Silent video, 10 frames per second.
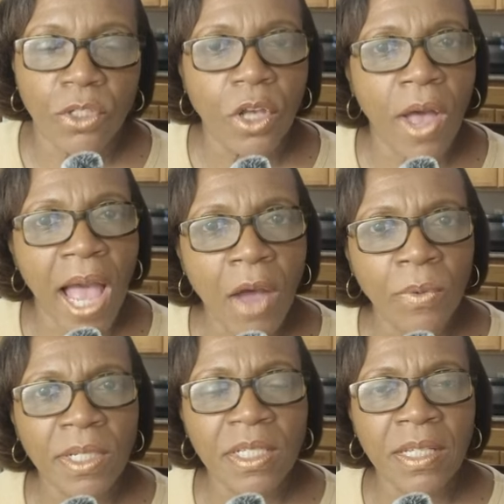So,
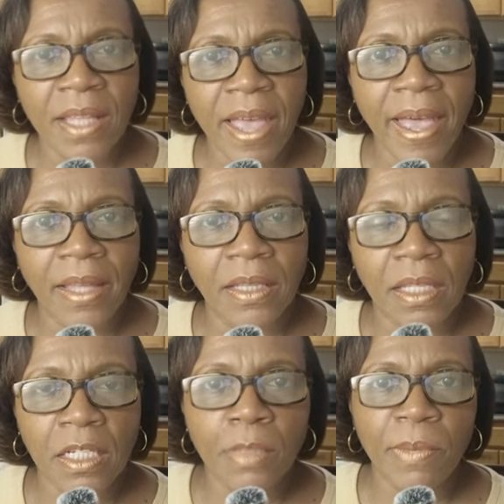how is it that
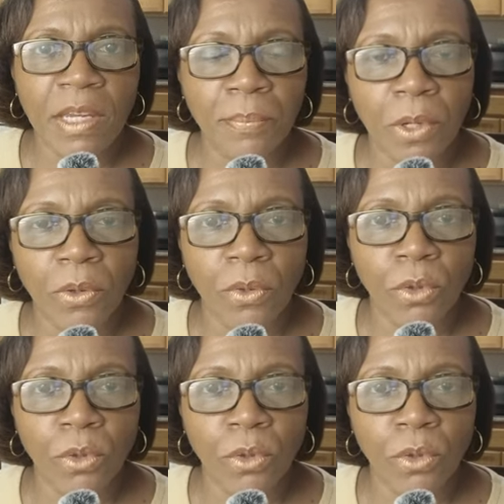these people